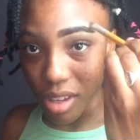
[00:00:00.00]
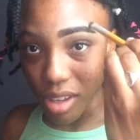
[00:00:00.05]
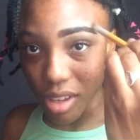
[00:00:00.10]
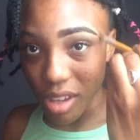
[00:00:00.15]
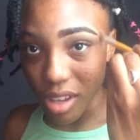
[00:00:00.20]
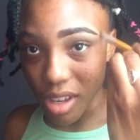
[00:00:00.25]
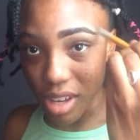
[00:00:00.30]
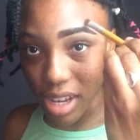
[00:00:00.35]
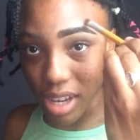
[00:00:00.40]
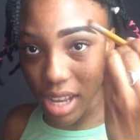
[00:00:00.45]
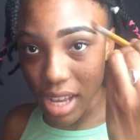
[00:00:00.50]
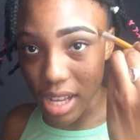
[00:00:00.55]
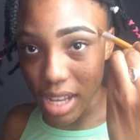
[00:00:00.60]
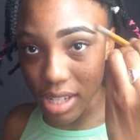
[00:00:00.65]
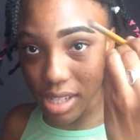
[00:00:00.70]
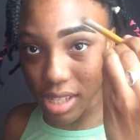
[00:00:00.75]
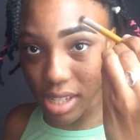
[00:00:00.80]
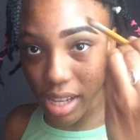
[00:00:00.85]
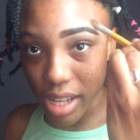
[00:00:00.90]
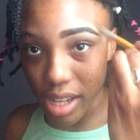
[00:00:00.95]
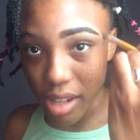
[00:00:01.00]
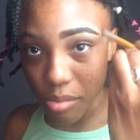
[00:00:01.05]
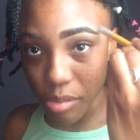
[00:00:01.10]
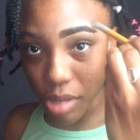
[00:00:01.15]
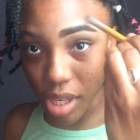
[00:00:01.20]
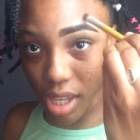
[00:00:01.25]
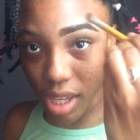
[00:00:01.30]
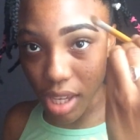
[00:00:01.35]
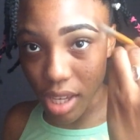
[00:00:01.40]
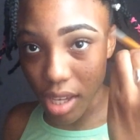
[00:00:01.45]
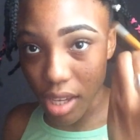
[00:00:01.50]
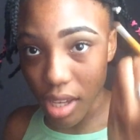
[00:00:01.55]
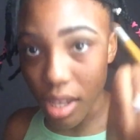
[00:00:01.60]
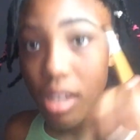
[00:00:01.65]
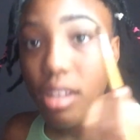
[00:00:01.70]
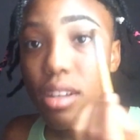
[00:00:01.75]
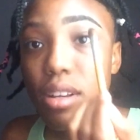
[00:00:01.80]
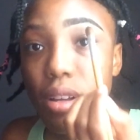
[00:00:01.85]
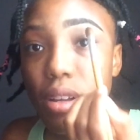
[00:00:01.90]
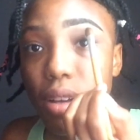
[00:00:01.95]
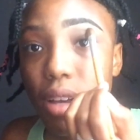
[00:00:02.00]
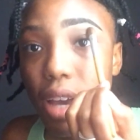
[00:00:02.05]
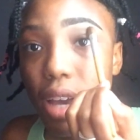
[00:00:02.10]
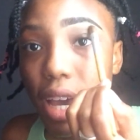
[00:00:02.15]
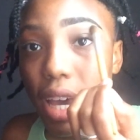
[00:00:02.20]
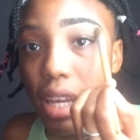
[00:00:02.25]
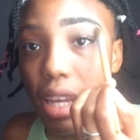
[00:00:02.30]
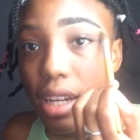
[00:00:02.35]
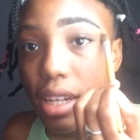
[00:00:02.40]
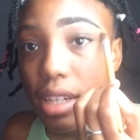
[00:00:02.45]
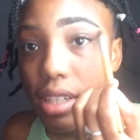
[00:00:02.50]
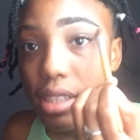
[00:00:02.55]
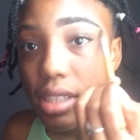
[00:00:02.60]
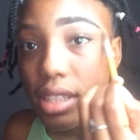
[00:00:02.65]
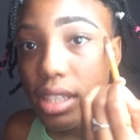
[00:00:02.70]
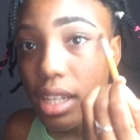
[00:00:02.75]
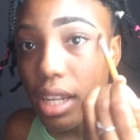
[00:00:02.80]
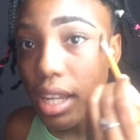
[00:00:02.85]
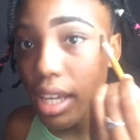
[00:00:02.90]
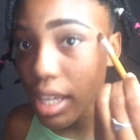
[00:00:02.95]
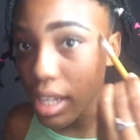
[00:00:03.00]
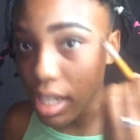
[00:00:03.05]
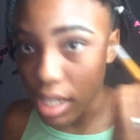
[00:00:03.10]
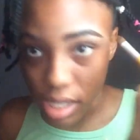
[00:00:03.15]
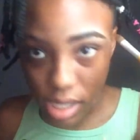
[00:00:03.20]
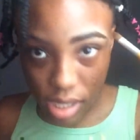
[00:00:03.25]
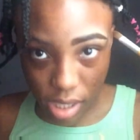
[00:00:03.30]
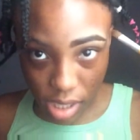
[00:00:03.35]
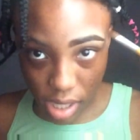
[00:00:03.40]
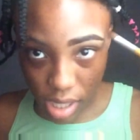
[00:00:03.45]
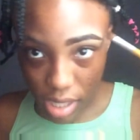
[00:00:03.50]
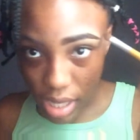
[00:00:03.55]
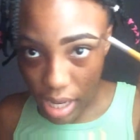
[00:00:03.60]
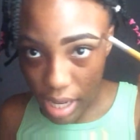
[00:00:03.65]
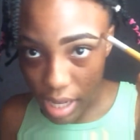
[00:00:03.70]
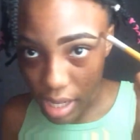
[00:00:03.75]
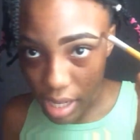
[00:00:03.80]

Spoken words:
Y'all can't tell me I didn't slay this because I